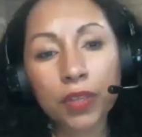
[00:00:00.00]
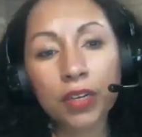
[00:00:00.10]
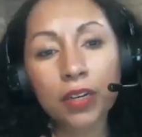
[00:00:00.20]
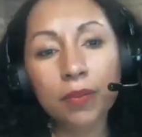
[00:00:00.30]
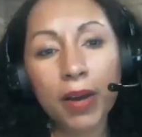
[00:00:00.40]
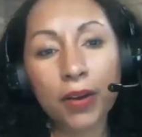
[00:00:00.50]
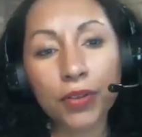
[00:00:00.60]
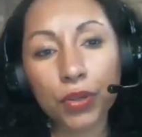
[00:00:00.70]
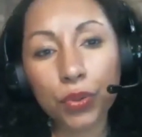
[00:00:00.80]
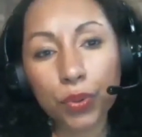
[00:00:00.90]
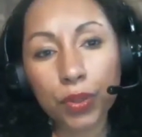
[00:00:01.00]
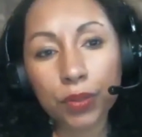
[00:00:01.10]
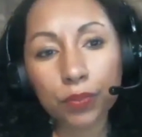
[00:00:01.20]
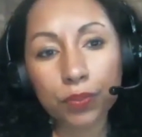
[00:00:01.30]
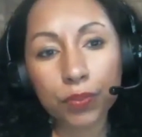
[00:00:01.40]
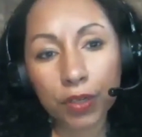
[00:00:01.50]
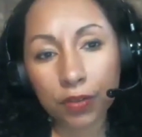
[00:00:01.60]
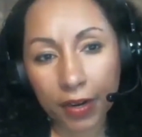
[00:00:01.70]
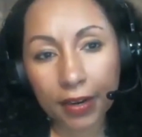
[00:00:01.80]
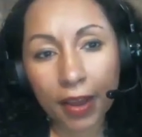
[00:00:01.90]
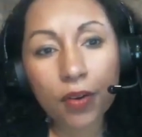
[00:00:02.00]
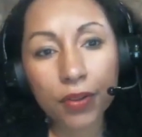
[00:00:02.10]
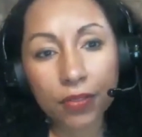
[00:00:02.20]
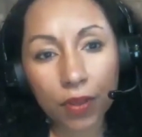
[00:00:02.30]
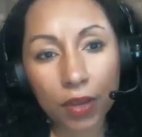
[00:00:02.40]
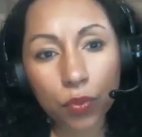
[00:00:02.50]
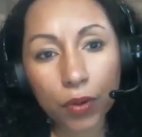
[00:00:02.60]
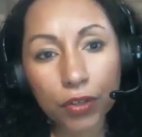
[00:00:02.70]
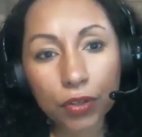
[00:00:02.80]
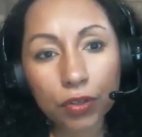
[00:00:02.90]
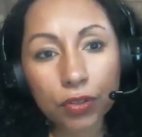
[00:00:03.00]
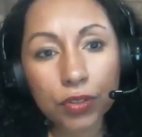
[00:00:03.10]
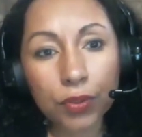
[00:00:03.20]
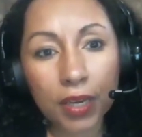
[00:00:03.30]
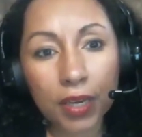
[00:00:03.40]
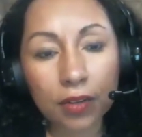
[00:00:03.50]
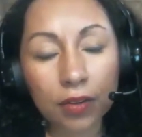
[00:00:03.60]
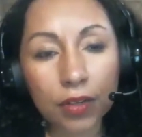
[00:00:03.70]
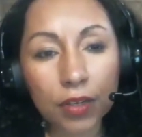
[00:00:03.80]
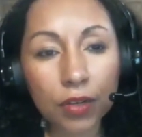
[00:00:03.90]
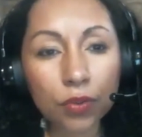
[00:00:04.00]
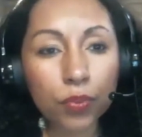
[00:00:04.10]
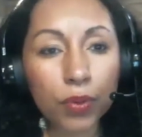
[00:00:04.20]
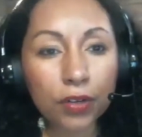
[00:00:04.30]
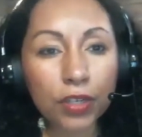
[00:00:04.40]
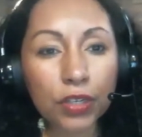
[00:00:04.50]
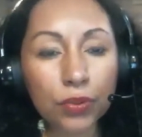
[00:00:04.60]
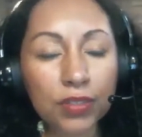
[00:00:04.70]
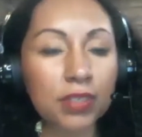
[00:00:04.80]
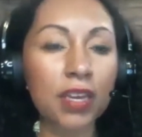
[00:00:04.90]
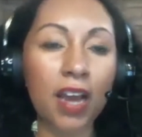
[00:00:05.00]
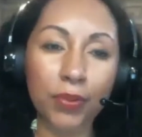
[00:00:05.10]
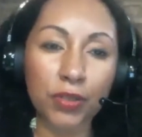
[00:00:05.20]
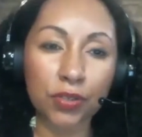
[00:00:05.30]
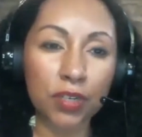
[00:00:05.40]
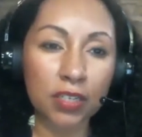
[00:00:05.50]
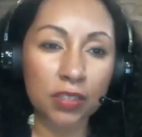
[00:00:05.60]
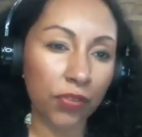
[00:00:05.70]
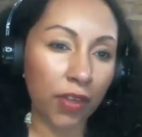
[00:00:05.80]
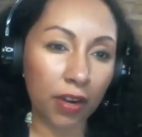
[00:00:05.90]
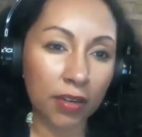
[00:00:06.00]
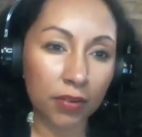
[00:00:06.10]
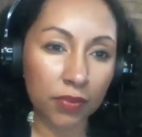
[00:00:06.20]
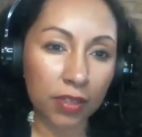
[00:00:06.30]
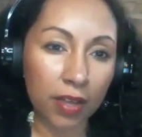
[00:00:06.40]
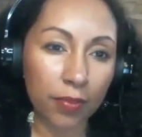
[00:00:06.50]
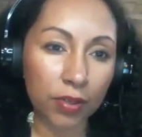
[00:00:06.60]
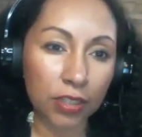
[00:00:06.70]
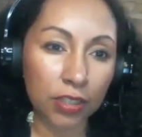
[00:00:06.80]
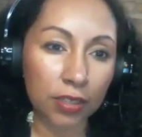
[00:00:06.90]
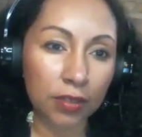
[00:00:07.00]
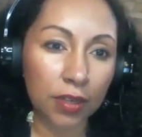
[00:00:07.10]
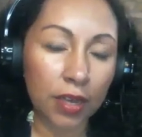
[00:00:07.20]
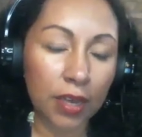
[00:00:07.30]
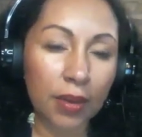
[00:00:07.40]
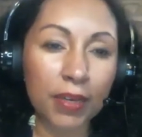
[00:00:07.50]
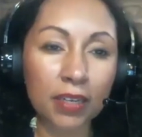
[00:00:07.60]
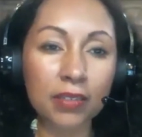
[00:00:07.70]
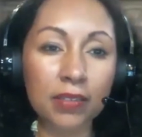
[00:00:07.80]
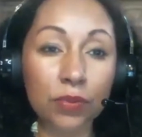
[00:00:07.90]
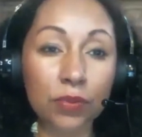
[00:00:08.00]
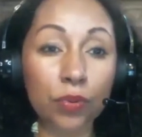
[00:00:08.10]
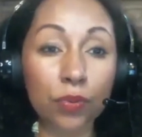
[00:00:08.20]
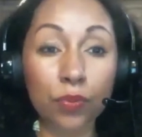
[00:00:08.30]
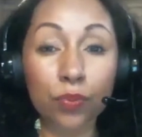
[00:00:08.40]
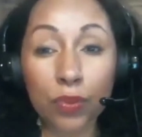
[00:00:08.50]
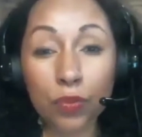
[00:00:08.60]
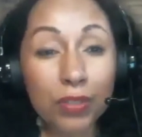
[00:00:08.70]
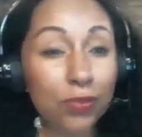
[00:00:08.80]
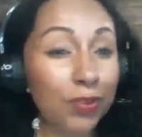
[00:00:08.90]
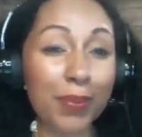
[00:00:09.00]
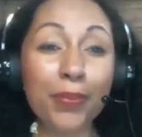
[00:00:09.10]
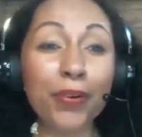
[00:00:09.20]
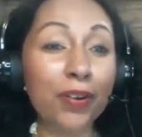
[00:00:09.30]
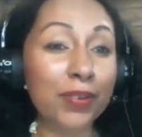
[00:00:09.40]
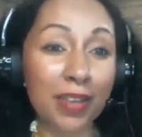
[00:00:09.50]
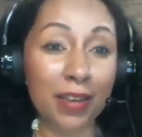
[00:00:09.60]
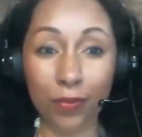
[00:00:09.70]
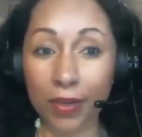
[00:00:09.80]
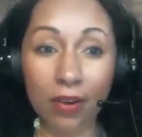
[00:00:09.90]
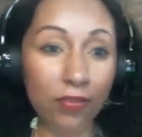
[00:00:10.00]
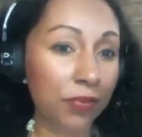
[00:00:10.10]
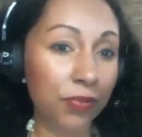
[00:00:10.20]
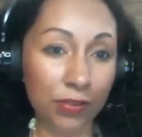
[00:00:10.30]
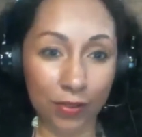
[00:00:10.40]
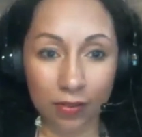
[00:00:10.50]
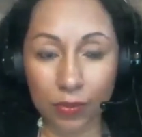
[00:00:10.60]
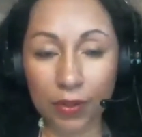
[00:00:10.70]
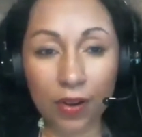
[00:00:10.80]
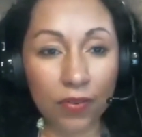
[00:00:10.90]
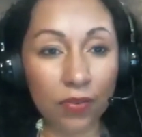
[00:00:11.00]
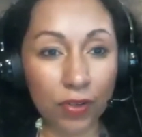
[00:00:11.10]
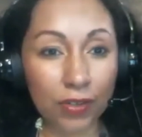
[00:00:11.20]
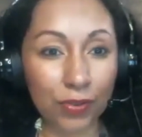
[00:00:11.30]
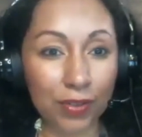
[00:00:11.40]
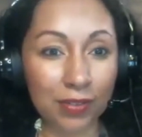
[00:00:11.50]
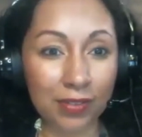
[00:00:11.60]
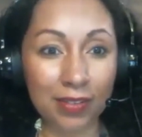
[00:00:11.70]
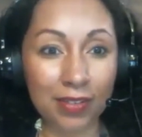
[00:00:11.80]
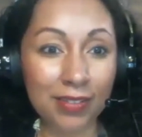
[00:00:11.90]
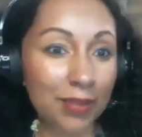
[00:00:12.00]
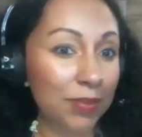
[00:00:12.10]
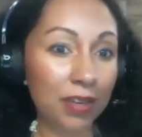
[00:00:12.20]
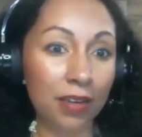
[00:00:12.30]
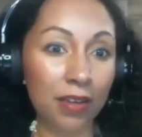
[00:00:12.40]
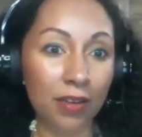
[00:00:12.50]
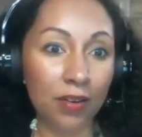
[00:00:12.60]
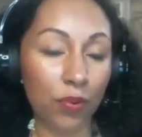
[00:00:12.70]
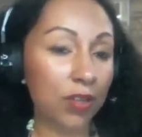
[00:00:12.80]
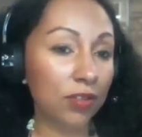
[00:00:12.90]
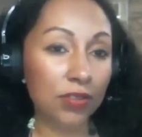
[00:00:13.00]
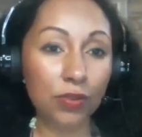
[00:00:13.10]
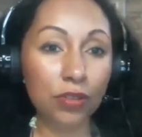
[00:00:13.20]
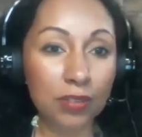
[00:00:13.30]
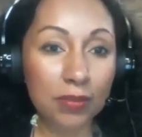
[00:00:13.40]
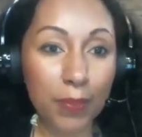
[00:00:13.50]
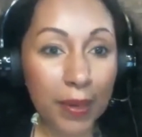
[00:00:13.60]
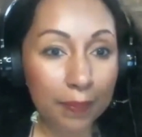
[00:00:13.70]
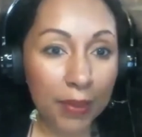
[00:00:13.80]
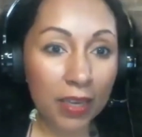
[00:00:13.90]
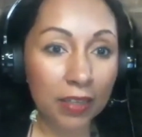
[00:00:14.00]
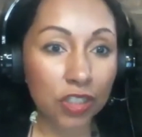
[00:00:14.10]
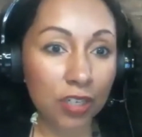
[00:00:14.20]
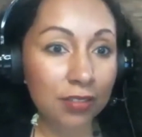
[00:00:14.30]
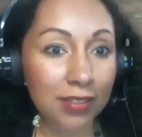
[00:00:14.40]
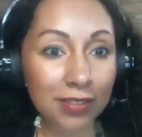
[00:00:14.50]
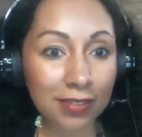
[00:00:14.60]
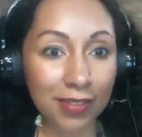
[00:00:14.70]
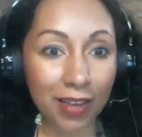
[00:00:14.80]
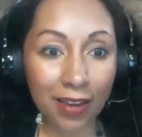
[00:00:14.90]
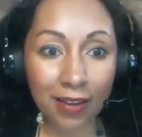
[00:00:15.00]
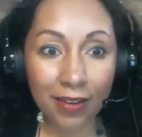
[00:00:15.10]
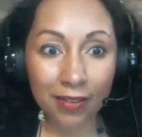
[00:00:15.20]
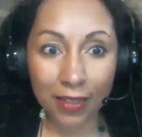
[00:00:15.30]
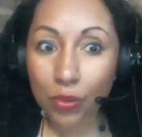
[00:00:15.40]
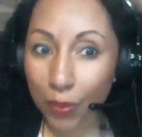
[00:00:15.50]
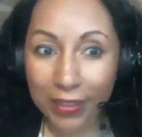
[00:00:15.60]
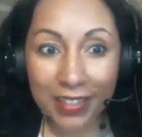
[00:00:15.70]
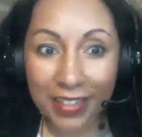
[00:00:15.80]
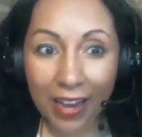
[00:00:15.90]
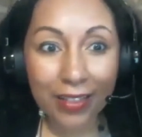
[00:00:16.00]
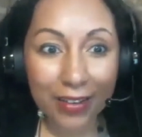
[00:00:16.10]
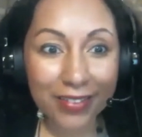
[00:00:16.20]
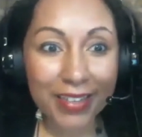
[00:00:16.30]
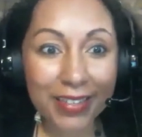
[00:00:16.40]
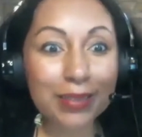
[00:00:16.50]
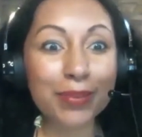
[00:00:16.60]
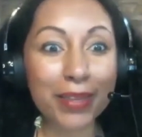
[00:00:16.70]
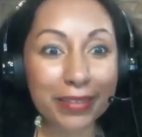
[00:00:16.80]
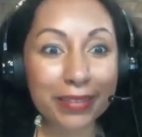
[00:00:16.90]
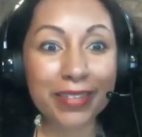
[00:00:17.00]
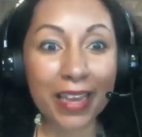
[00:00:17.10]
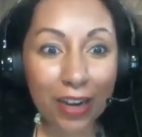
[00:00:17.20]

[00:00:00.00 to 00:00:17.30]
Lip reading: about your work right now and what you're doing, where do you see opportunities for that kind of collaboration? Because the resource, people are always saying, we don't have enough resources. We don't have enough resources. And it seems like one of the solutions might be just to say, let's work together. Let's take our